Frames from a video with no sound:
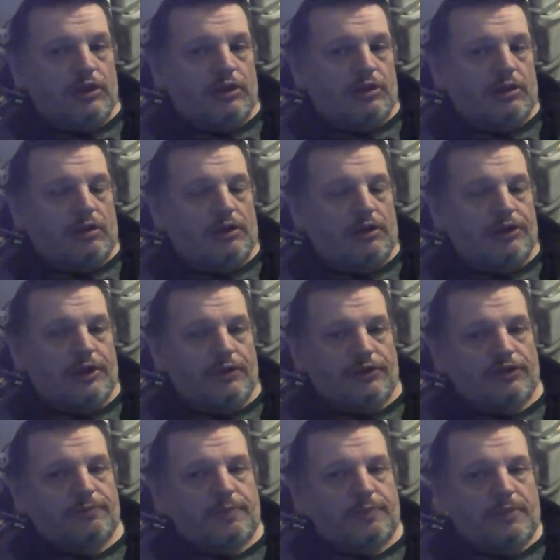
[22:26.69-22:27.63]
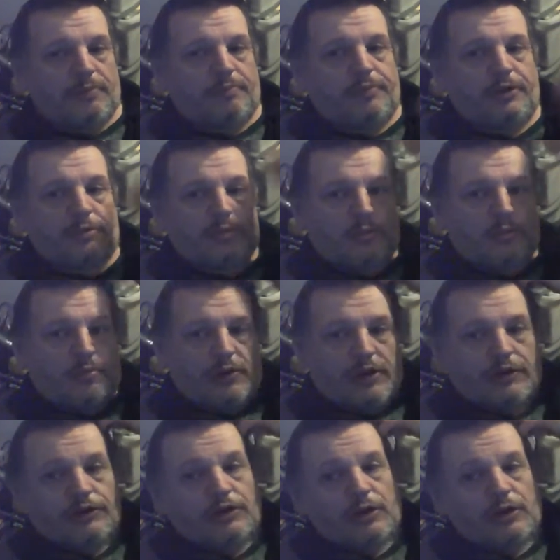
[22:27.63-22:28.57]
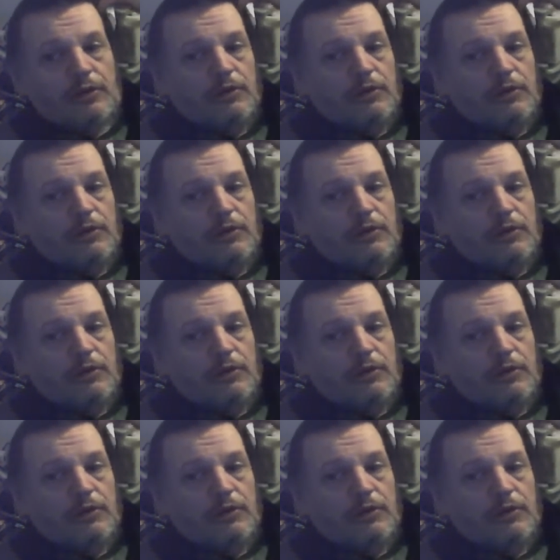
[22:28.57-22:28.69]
I know there's been people playing,